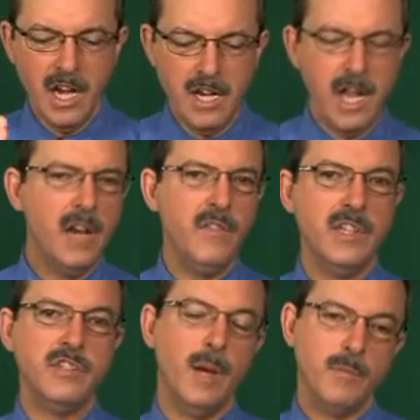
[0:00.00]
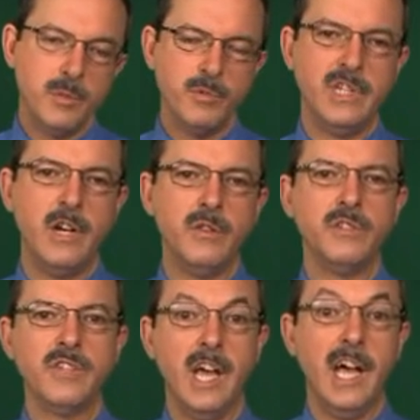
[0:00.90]
None of these numbers presented on the
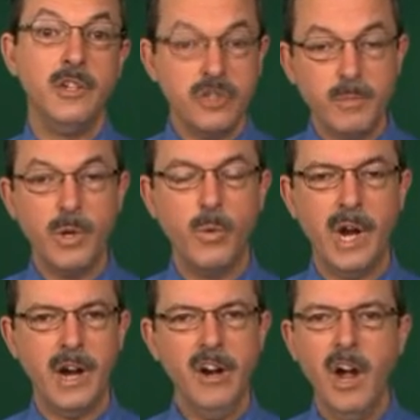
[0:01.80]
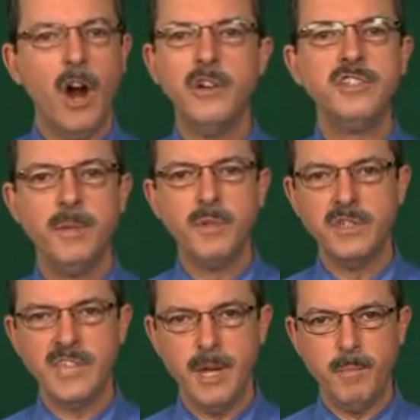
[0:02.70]
slide, you should be aware, are as simple
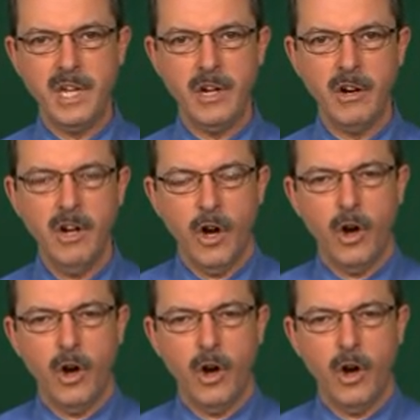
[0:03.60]
as they appear.